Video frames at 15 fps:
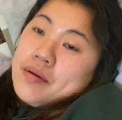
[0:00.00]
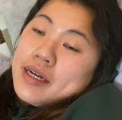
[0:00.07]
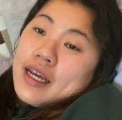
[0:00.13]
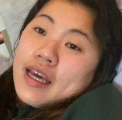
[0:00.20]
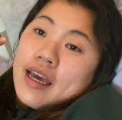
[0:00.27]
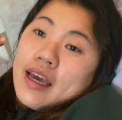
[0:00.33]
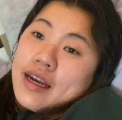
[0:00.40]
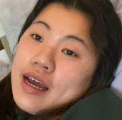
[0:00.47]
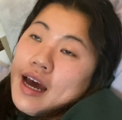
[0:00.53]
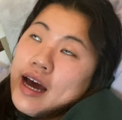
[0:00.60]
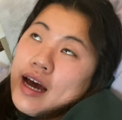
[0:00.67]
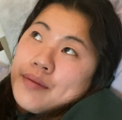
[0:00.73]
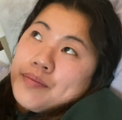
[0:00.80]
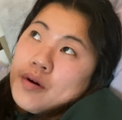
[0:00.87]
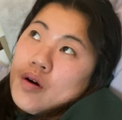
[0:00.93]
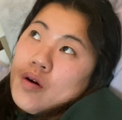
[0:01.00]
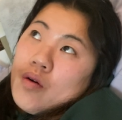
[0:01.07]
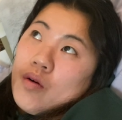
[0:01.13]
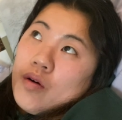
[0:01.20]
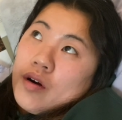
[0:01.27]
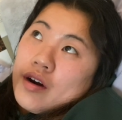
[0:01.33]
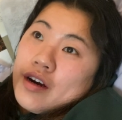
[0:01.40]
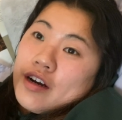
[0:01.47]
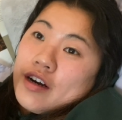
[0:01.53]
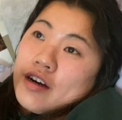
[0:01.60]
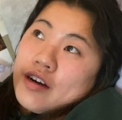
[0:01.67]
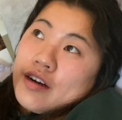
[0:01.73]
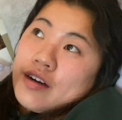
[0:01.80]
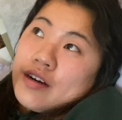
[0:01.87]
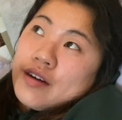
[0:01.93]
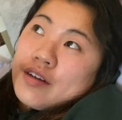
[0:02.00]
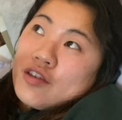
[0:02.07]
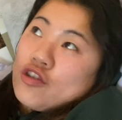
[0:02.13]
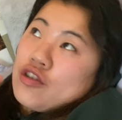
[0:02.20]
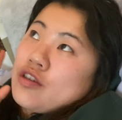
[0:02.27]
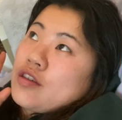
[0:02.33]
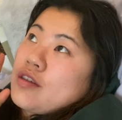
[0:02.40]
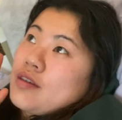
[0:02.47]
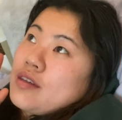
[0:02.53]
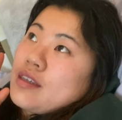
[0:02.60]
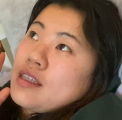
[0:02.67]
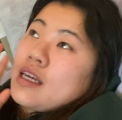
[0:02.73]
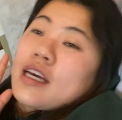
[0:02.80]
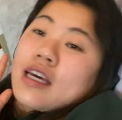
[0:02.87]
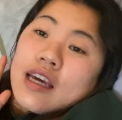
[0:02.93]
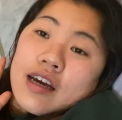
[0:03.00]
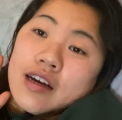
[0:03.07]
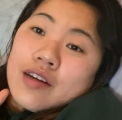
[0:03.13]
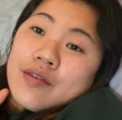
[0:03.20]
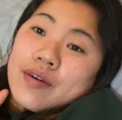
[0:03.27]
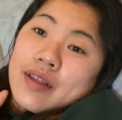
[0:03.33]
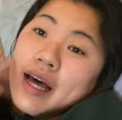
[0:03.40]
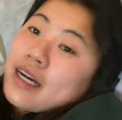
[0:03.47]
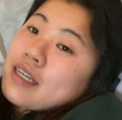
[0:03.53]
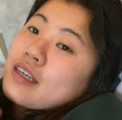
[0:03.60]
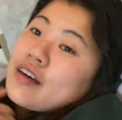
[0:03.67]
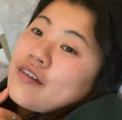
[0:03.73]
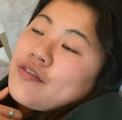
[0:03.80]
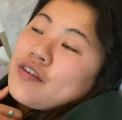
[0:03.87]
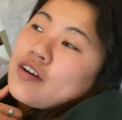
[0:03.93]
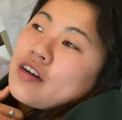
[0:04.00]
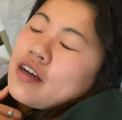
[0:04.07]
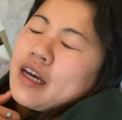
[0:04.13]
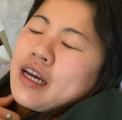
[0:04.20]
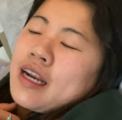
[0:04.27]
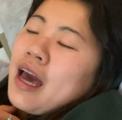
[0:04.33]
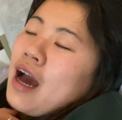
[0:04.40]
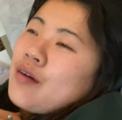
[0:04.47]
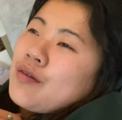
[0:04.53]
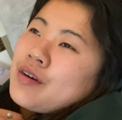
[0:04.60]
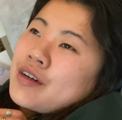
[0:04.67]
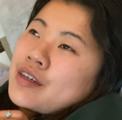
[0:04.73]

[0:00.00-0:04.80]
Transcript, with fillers: taking a nap or just sitting here and relaxing for like an hour or